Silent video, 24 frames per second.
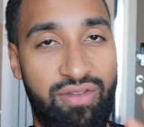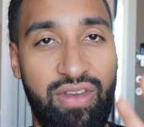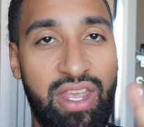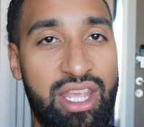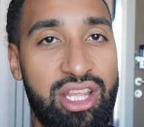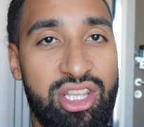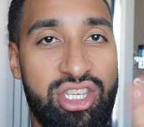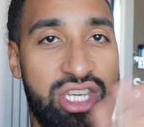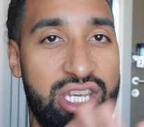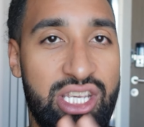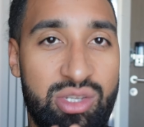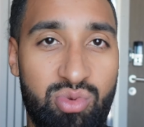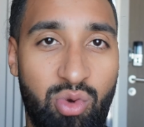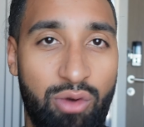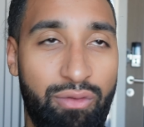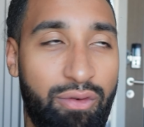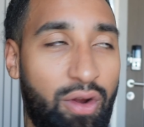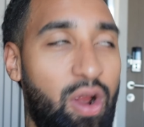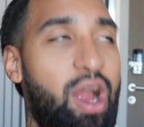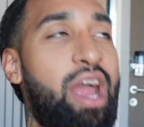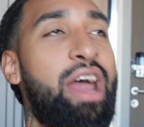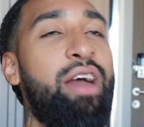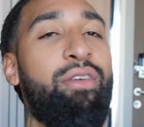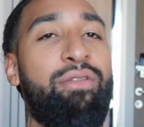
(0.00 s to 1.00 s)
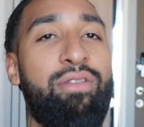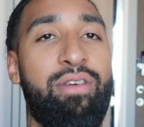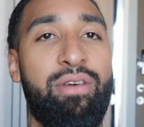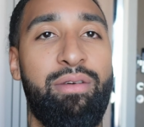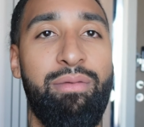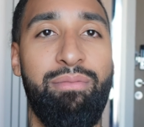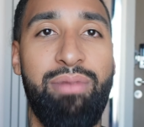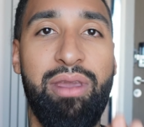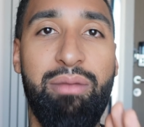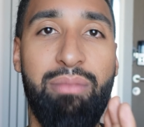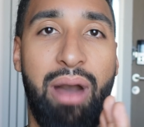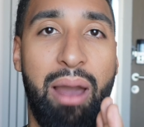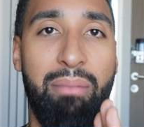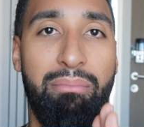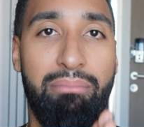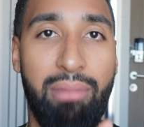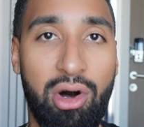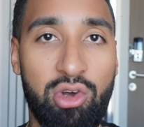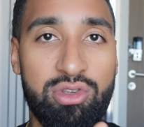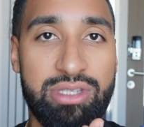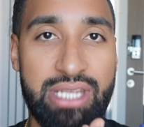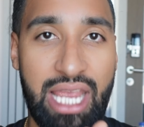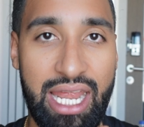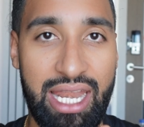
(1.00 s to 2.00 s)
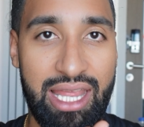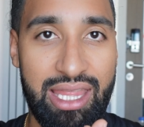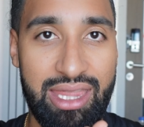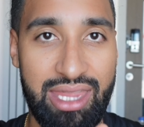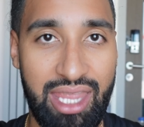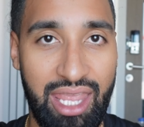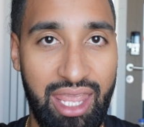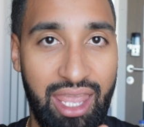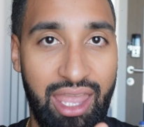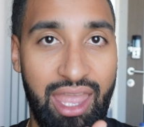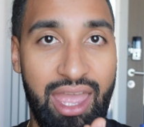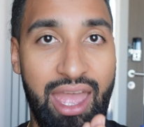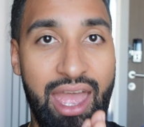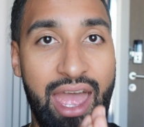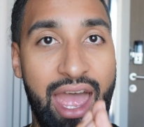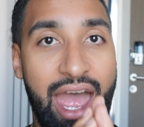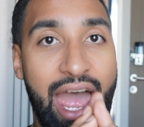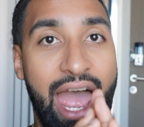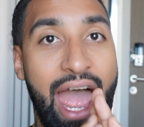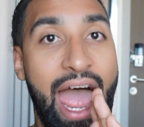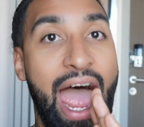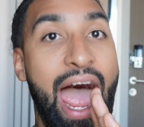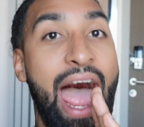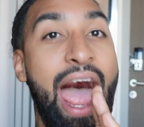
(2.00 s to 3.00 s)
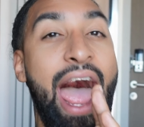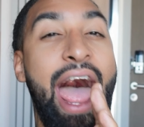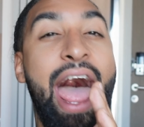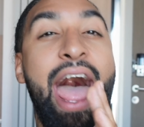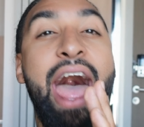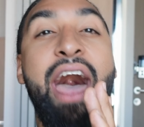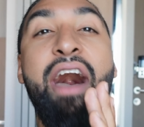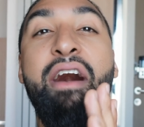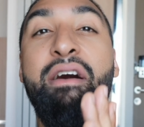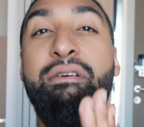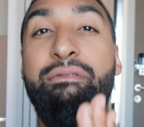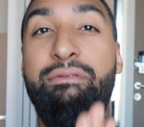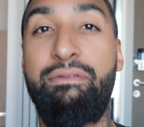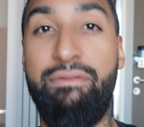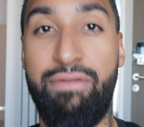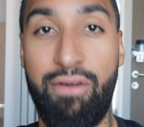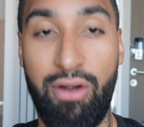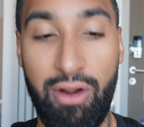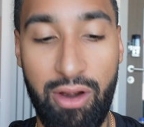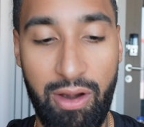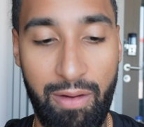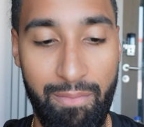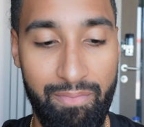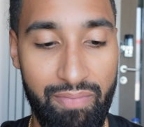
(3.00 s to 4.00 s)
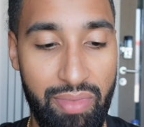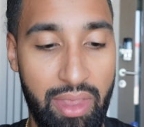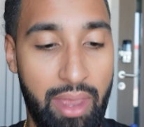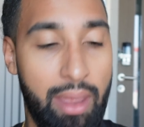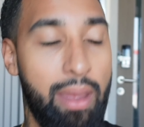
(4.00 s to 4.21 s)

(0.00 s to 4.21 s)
Vegan cheese will forever be my most hated thing ever.